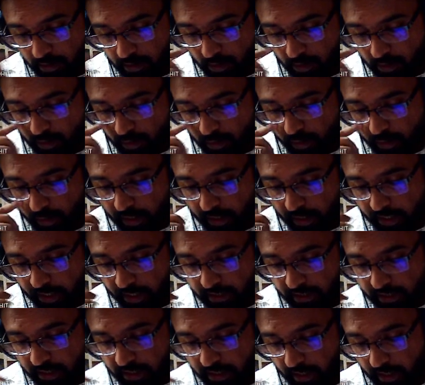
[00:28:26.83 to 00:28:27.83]
to increase
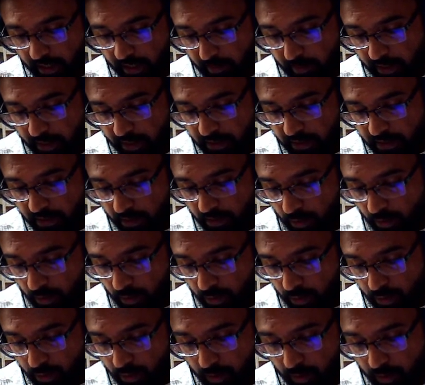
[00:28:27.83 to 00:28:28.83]
the temperature close
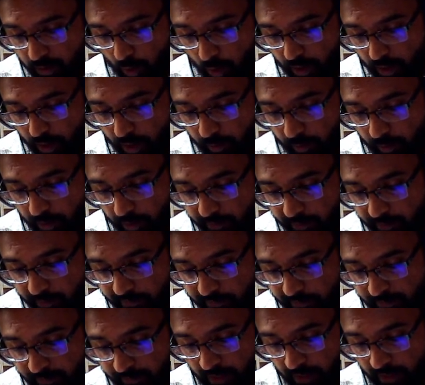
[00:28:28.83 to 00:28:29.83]
to the boiling point.
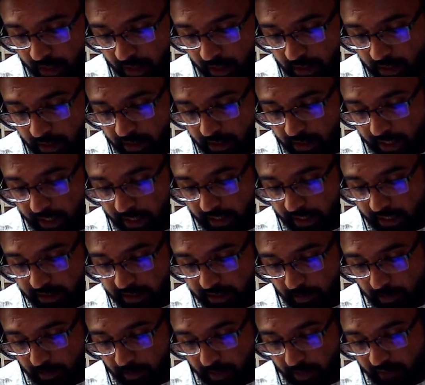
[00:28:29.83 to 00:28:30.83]
The heat
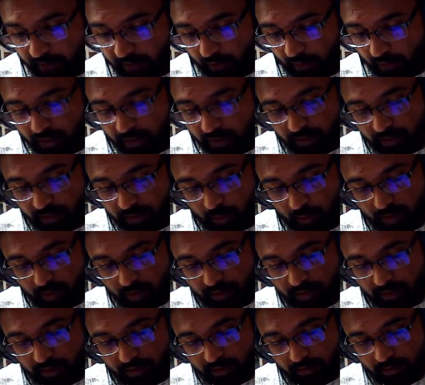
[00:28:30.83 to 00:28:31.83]
supplied for this process,
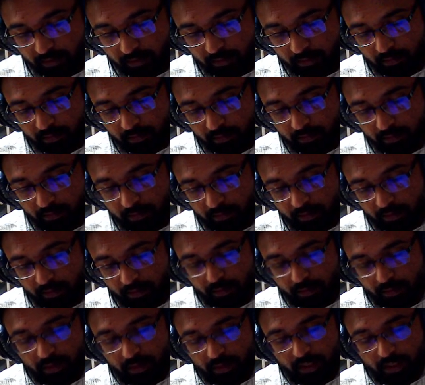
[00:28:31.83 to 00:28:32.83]
so
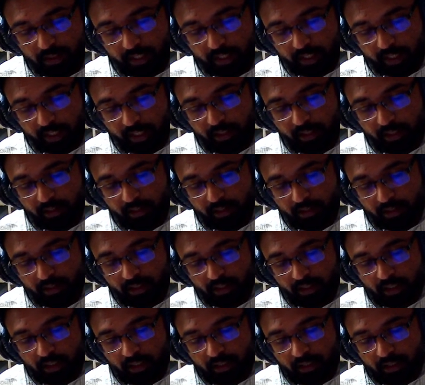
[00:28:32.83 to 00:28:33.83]
the heat
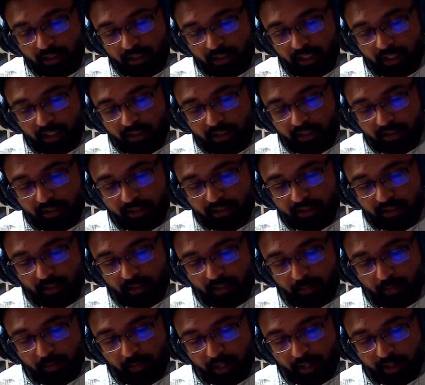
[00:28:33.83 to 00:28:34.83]
that is
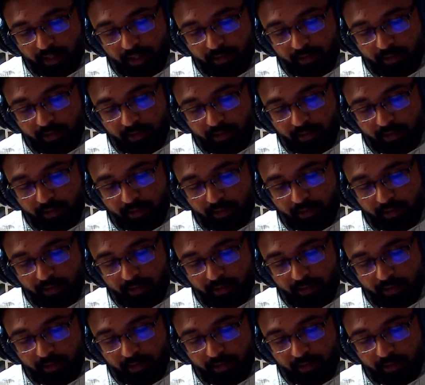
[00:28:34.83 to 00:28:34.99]
supplied